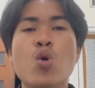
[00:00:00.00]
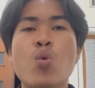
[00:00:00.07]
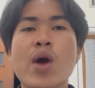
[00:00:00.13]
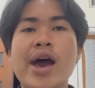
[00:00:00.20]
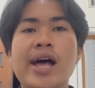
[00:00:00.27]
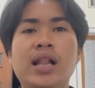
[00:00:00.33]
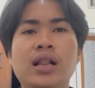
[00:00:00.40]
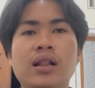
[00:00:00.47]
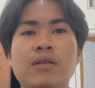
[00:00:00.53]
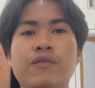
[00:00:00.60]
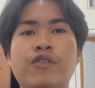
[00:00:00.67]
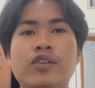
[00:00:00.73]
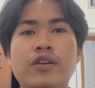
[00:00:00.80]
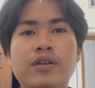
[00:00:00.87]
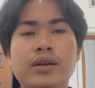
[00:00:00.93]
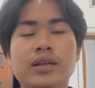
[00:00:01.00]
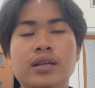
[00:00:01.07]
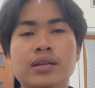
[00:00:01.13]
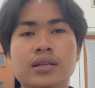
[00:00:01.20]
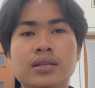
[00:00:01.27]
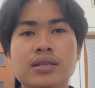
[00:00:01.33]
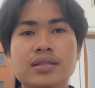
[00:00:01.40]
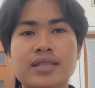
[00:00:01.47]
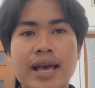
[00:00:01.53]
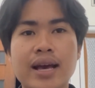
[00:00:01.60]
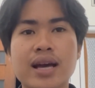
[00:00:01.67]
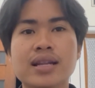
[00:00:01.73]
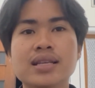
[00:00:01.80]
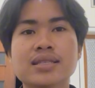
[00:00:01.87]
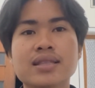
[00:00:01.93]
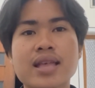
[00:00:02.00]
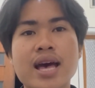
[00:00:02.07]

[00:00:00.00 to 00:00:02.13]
Well, for the second is